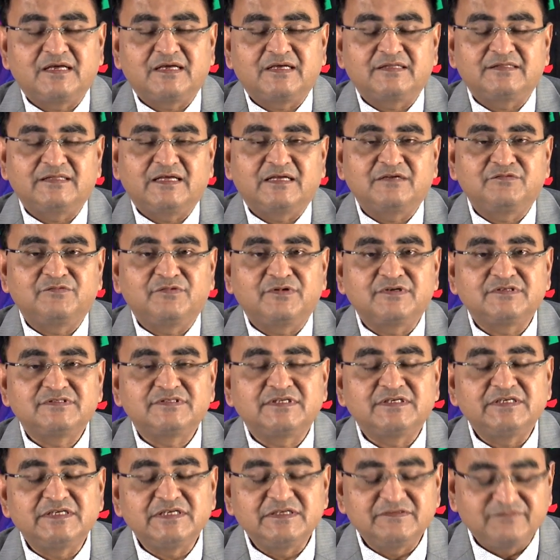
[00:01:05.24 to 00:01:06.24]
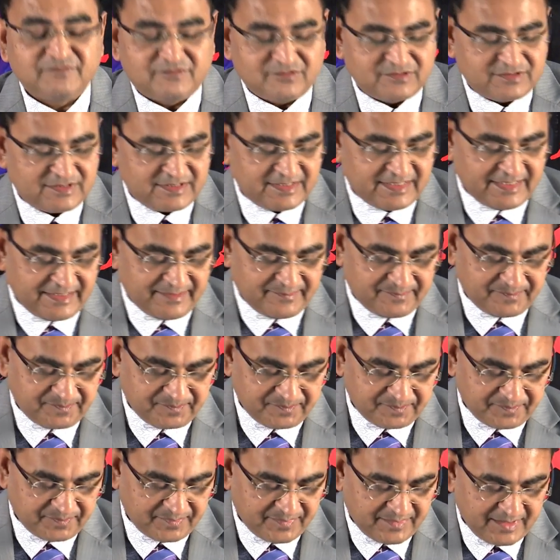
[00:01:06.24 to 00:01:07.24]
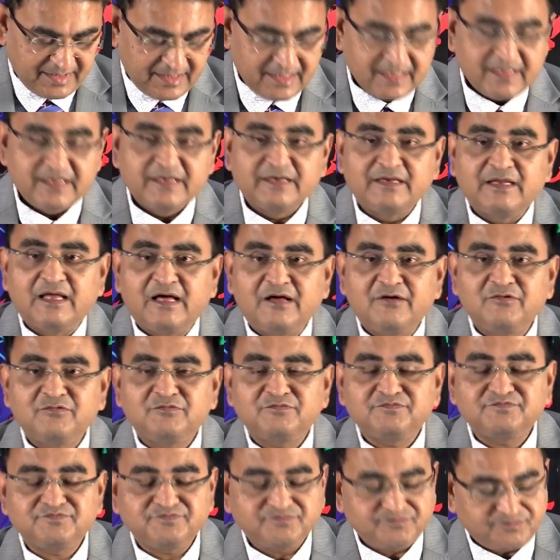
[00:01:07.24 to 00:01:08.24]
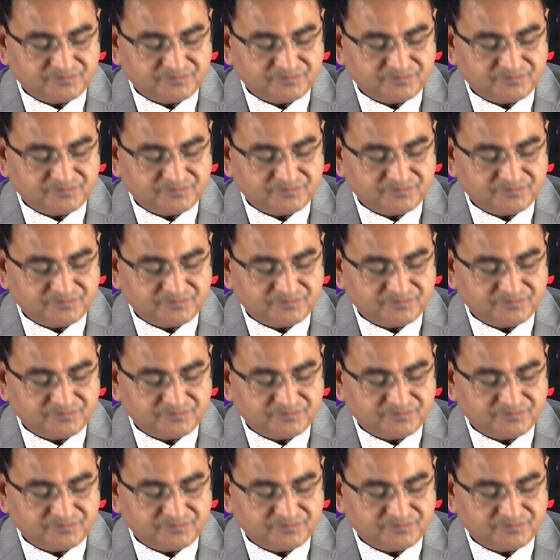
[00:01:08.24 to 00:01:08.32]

uh, that was the need for the day. Now,